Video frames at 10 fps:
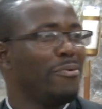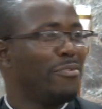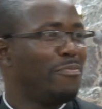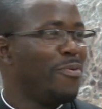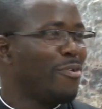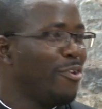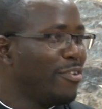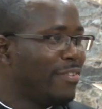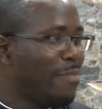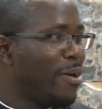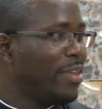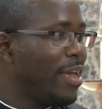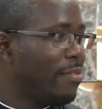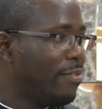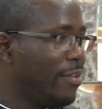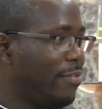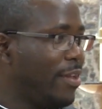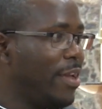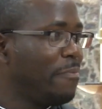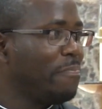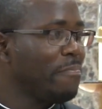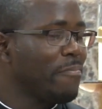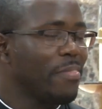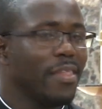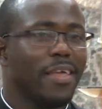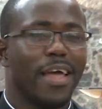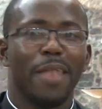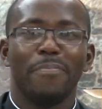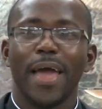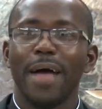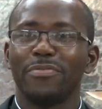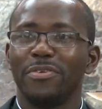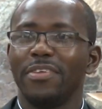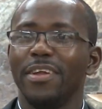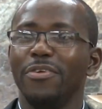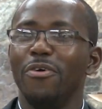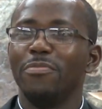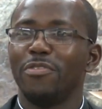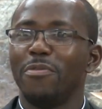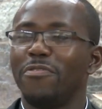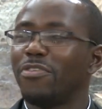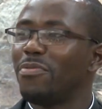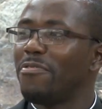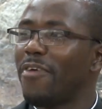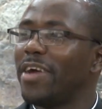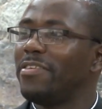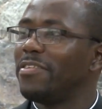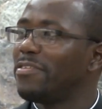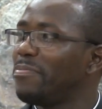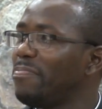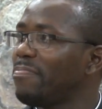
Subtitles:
We spoke lots about death yesterday. And perhaps returning home, some of us were frightened.